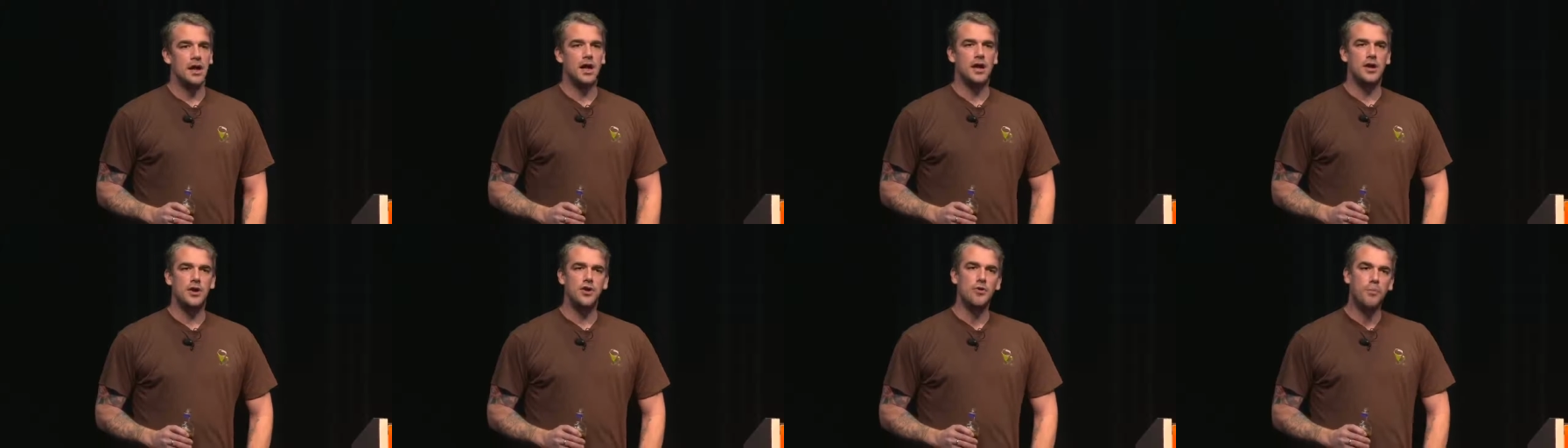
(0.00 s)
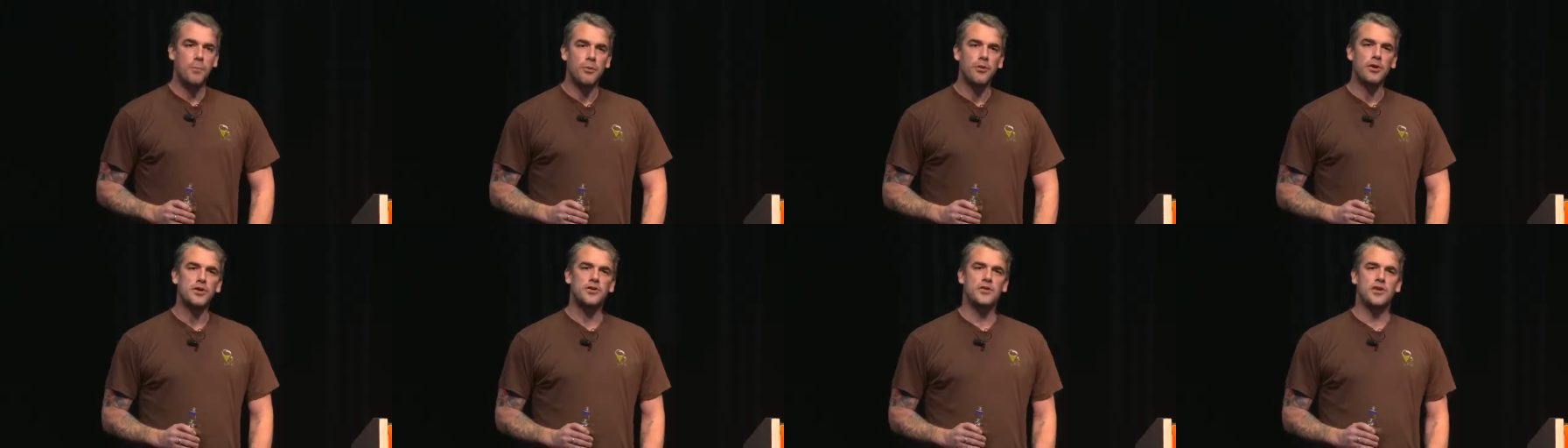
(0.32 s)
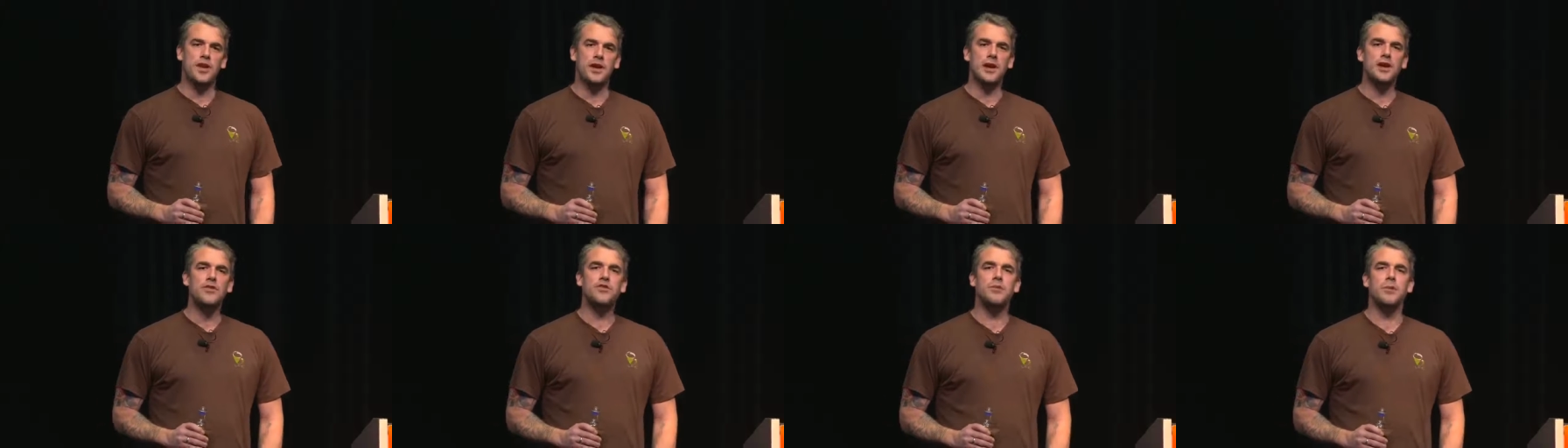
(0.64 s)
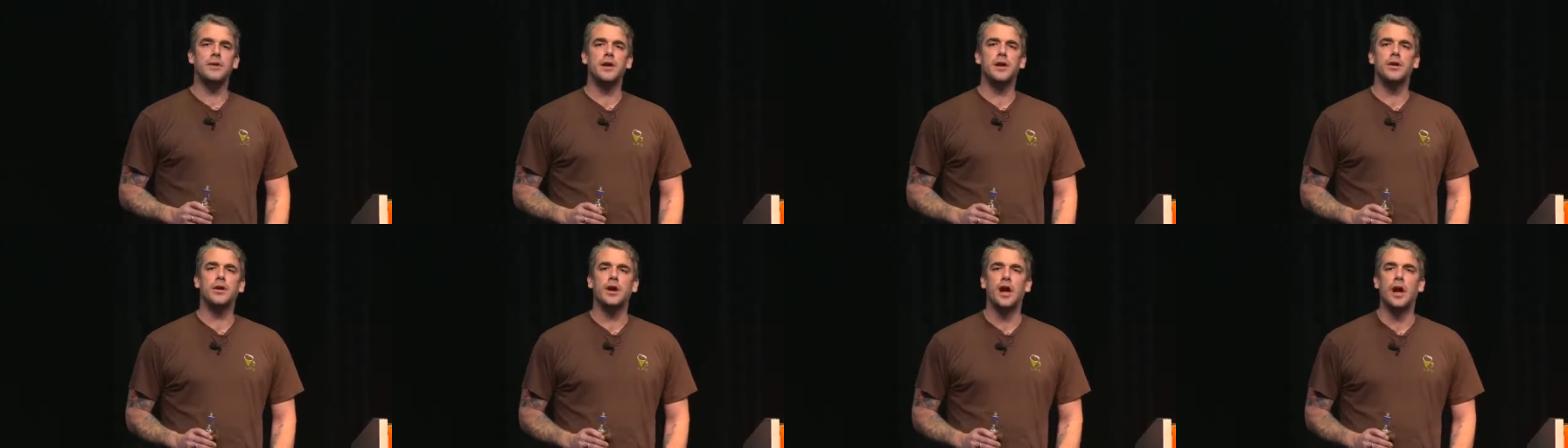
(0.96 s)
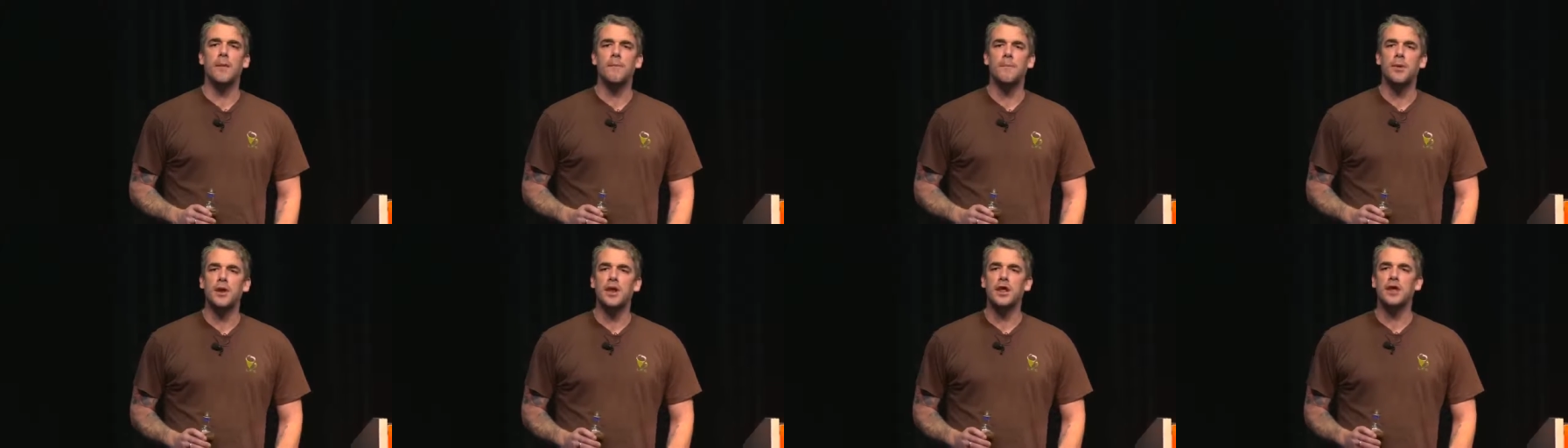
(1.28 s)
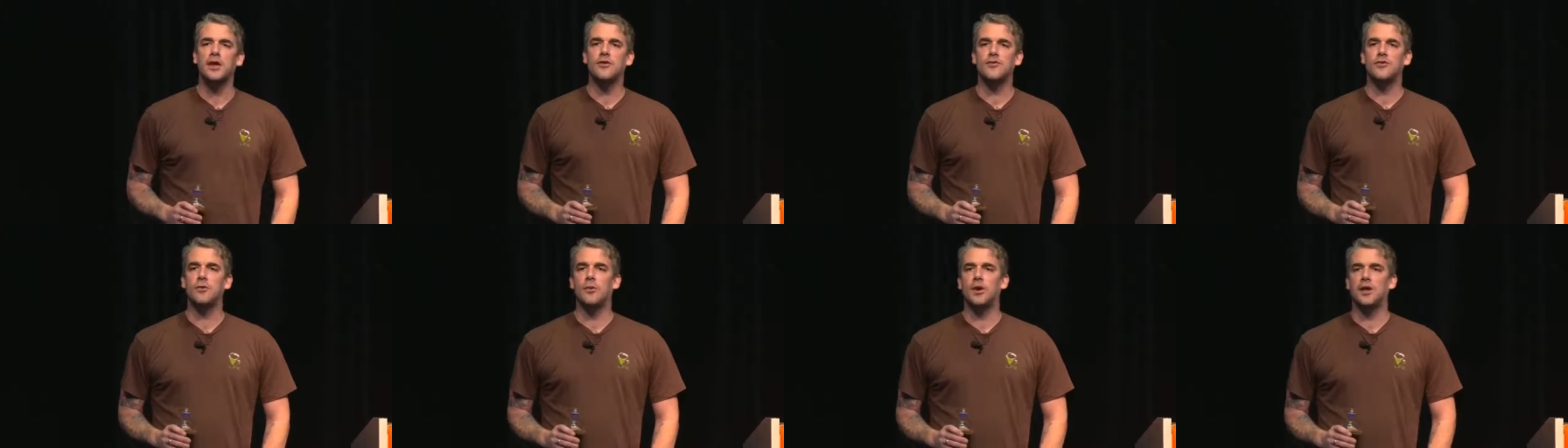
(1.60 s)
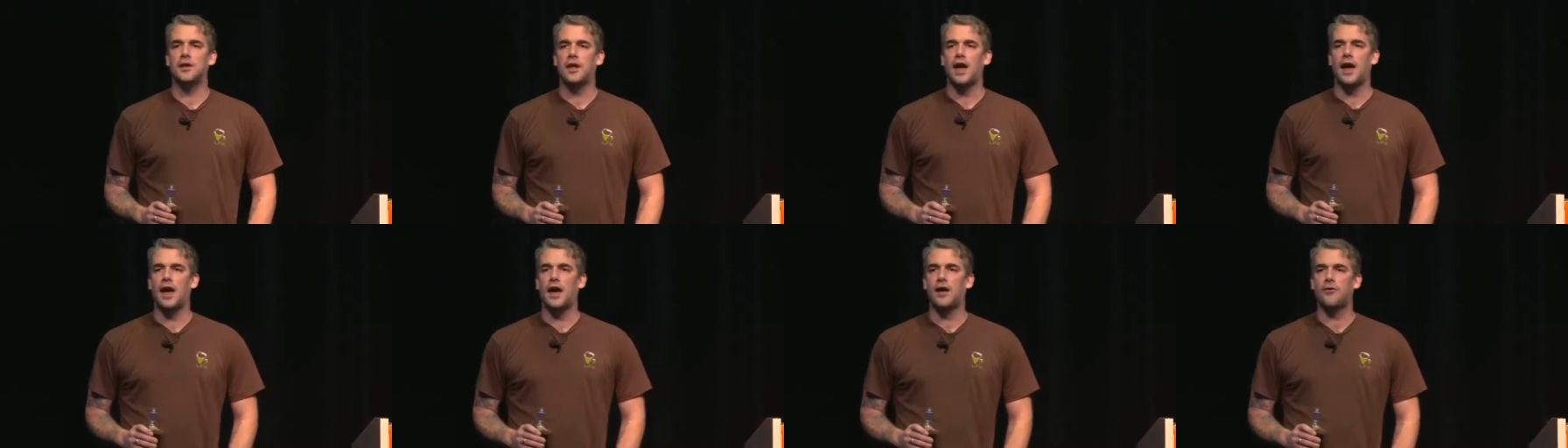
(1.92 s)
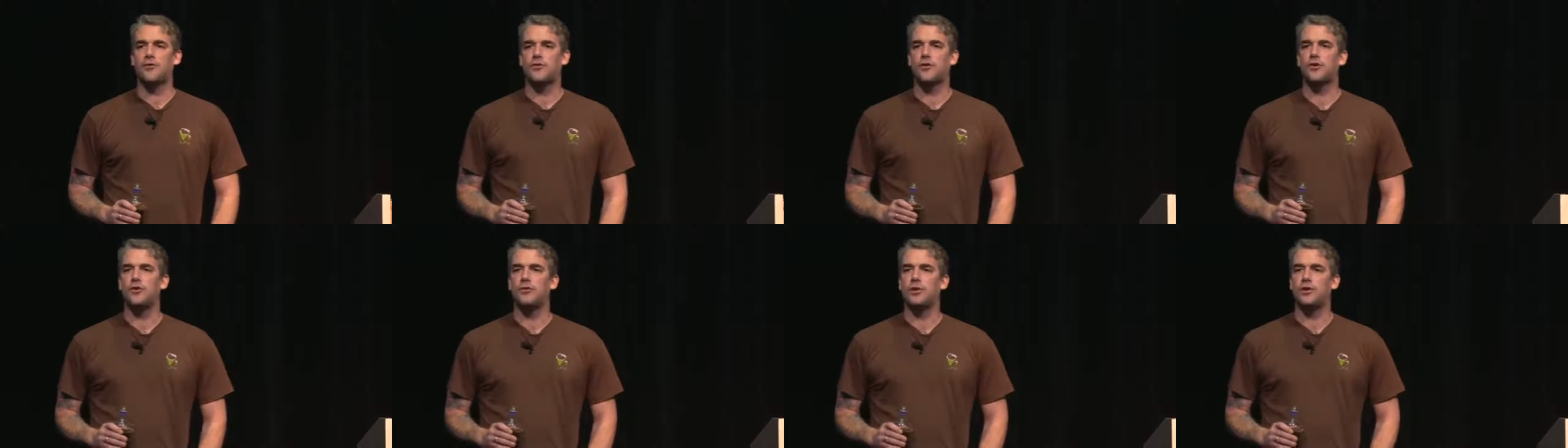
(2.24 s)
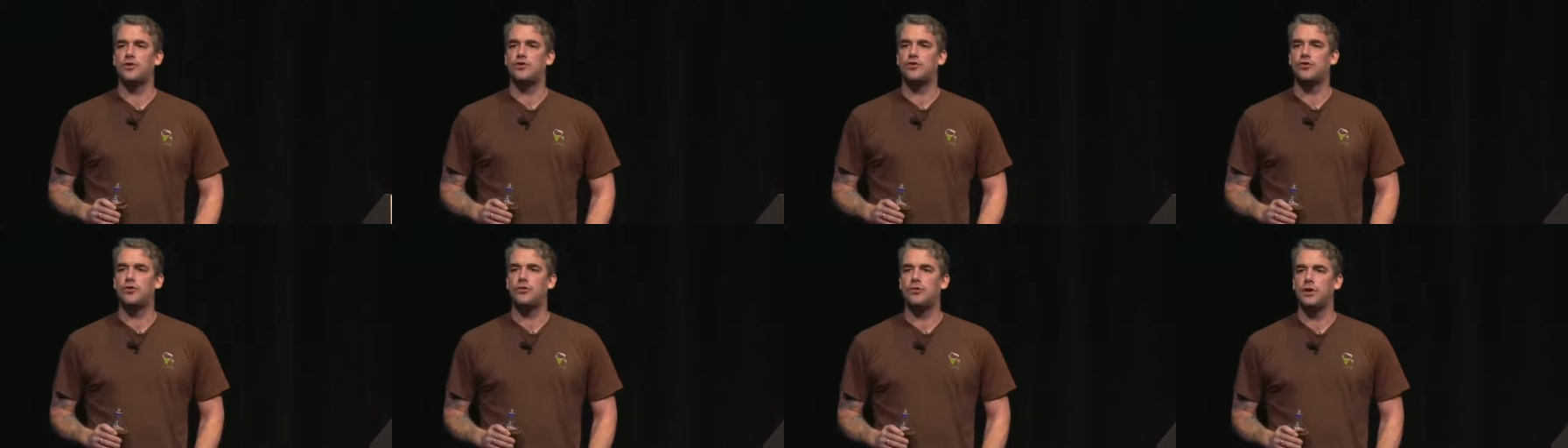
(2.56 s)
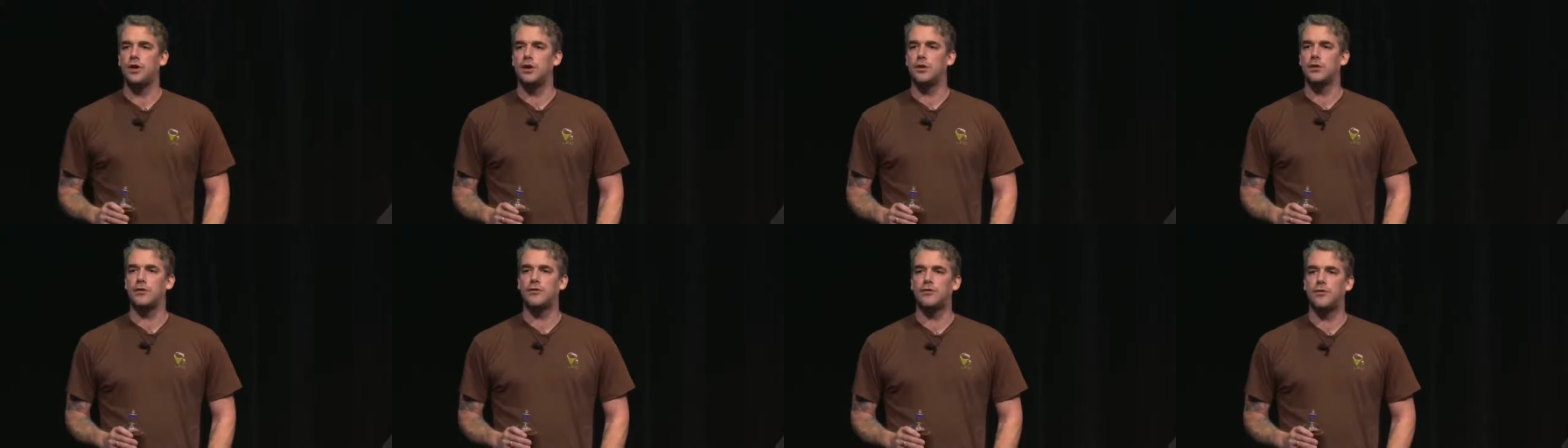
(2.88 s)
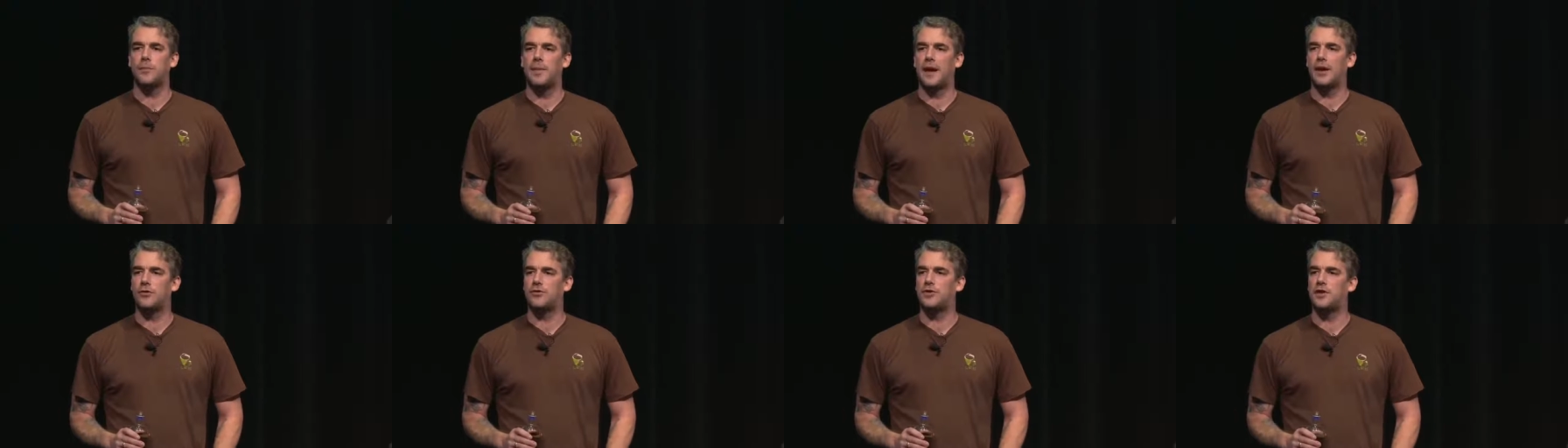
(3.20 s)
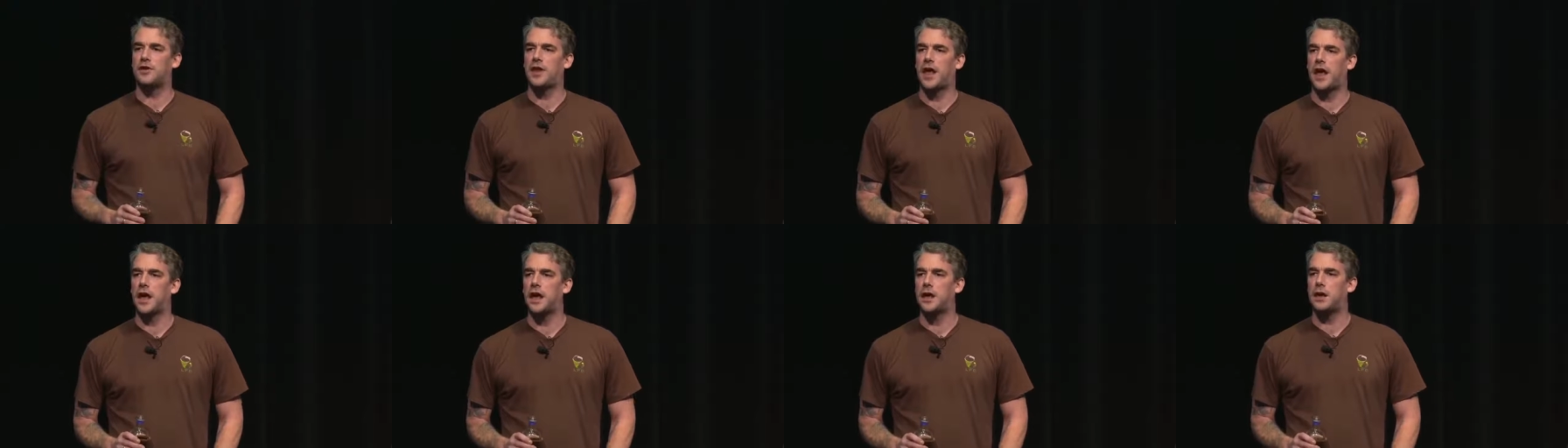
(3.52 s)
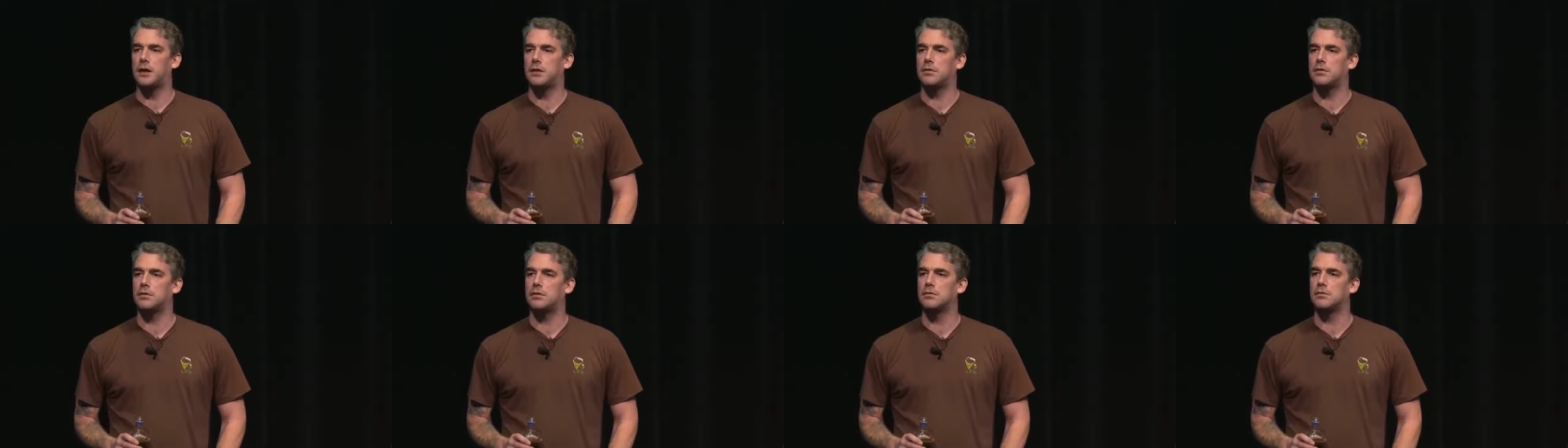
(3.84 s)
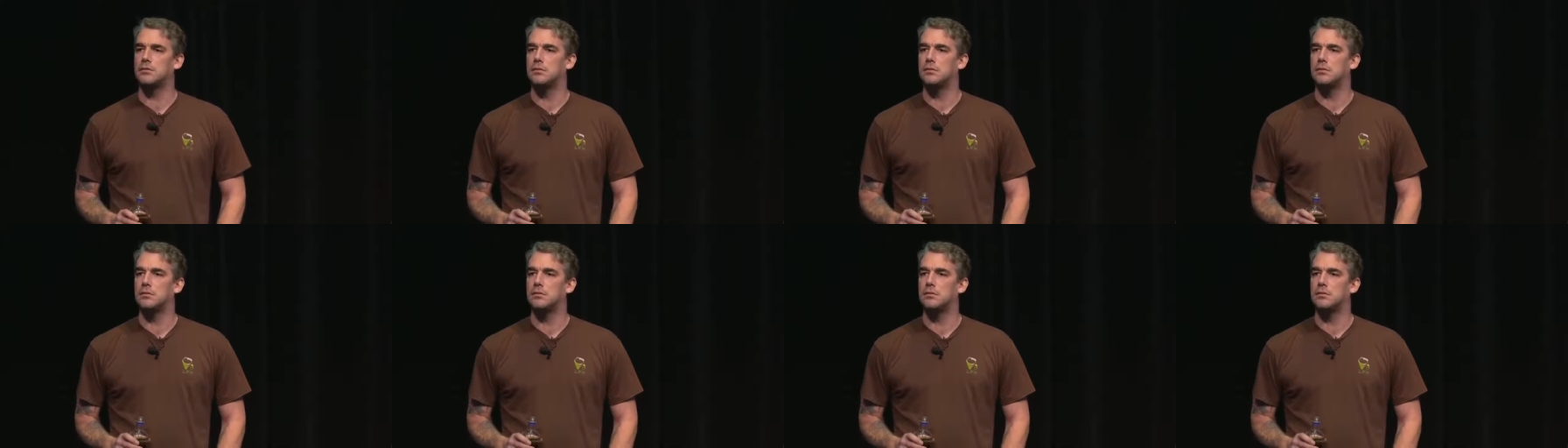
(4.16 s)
Can you predict what your company is going to ask you in two years about today?